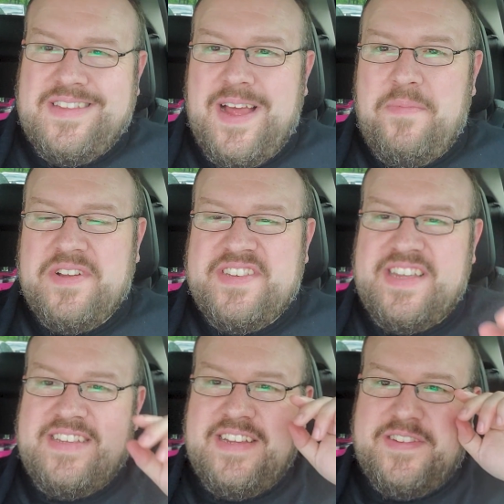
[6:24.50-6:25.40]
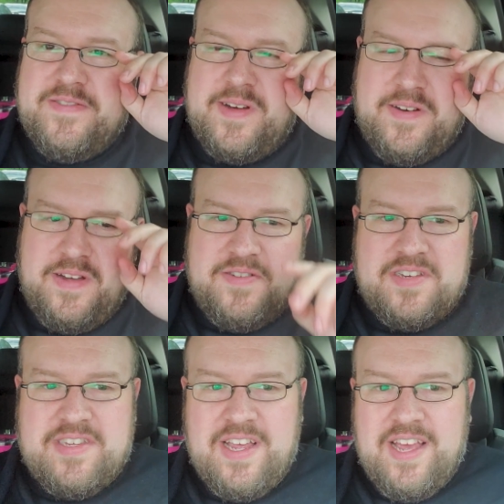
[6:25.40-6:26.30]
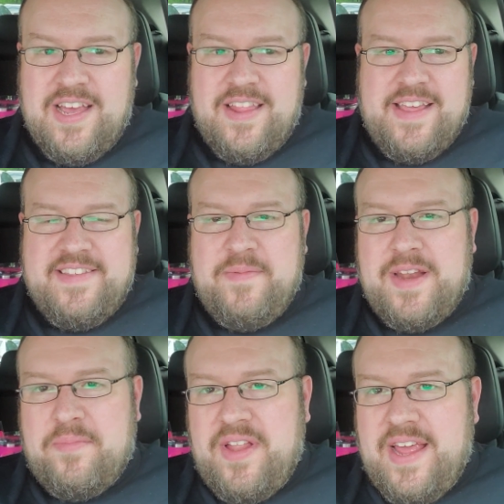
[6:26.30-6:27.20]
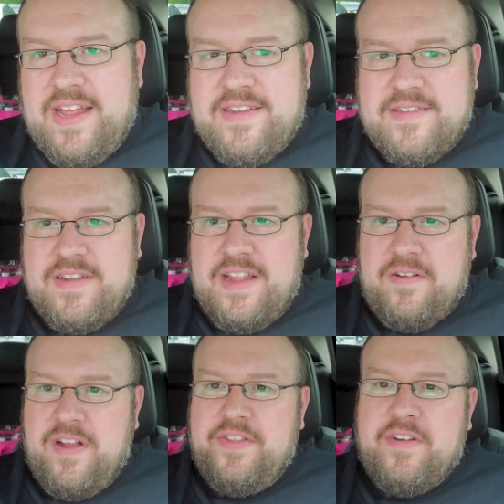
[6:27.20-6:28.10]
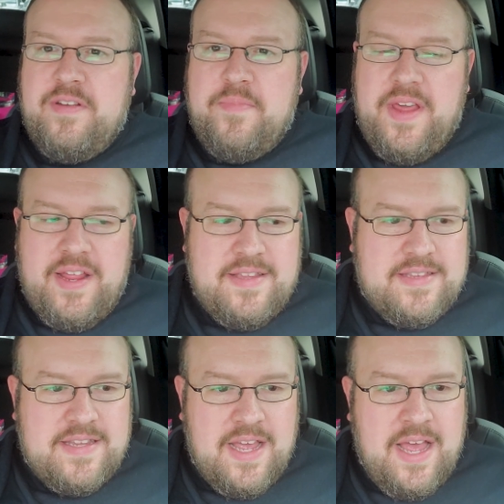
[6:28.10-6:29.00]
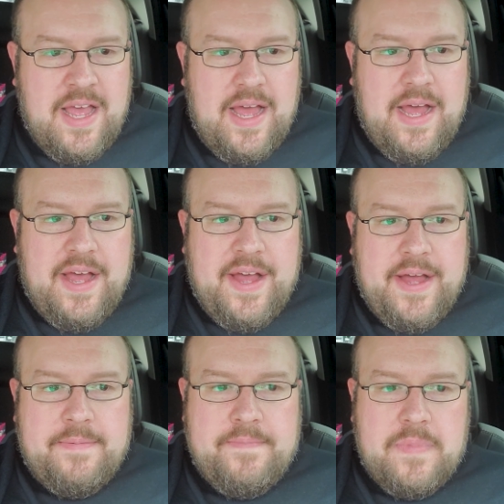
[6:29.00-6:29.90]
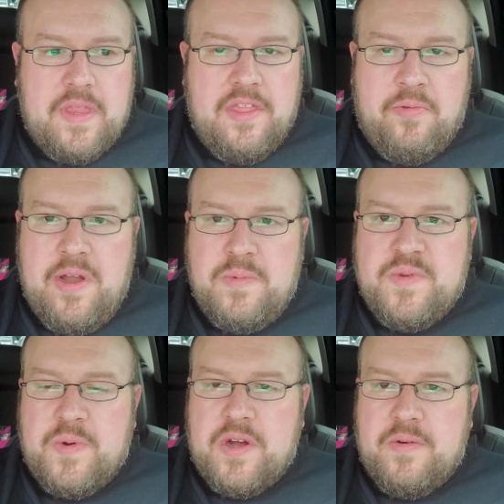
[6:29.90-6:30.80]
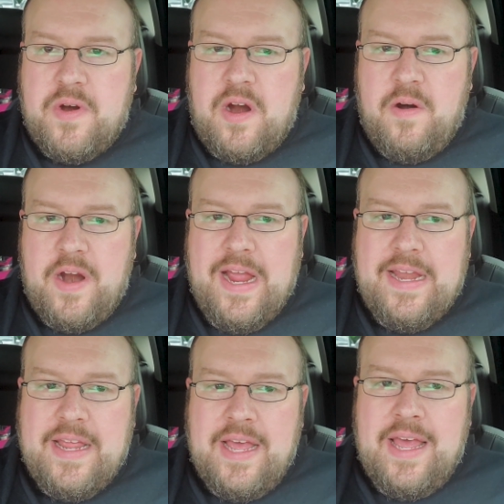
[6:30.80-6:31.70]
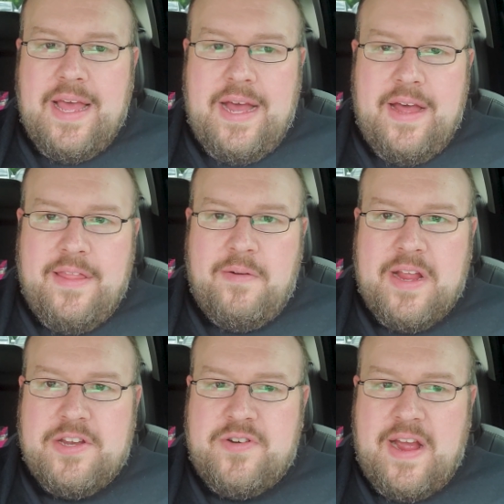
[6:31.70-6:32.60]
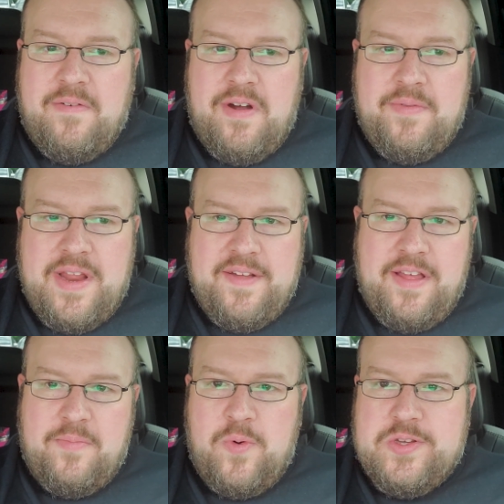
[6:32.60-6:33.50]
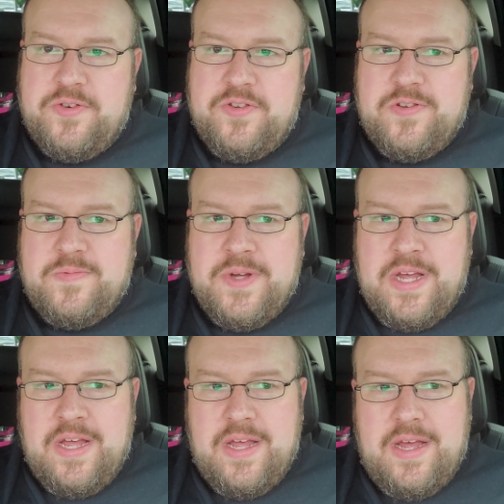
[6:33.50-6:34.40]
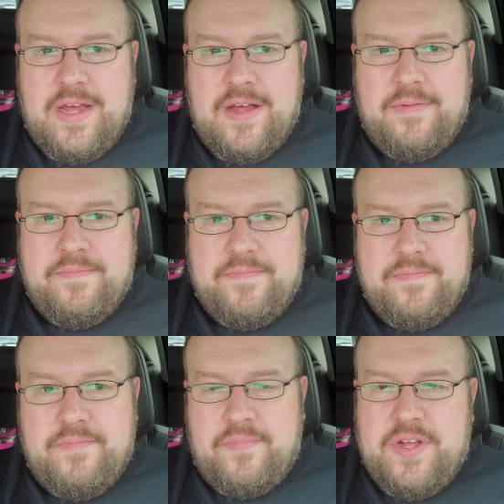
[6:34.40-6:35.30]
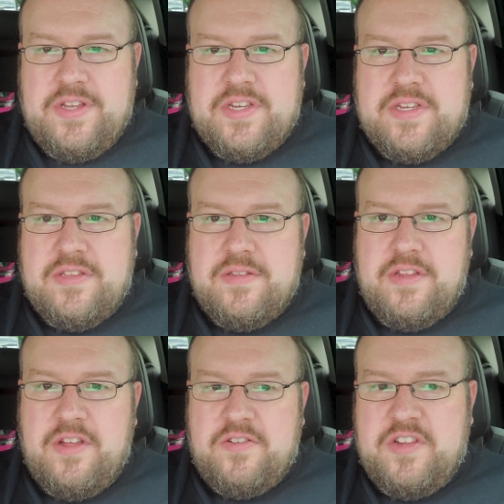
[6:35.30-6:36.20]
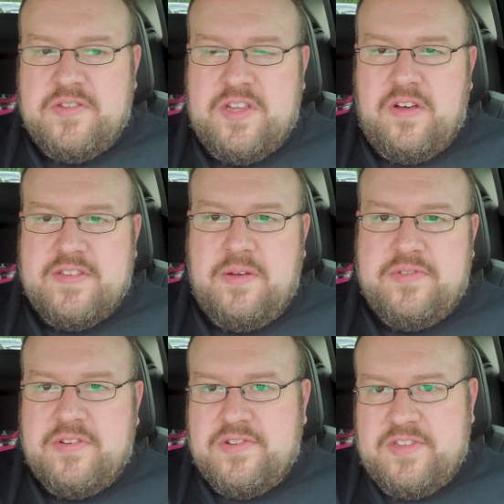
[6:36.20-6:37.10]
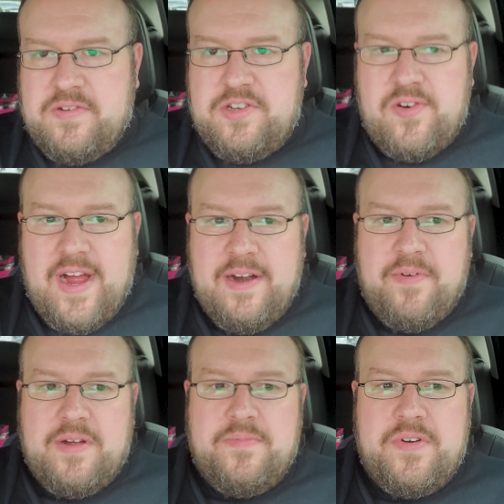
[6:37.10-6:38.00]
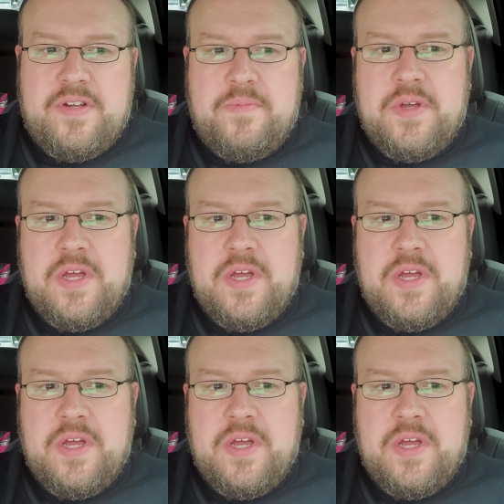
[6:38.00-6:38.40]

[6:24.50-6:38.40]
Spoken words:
not much seasoning to them. I don't know, just they seem kind of bland, so not great on the green beans. The ribs were all right. They were like a dry rub. They had a lot of moisture to them, but just, there's no sauce on them, so there's still a dry rub rib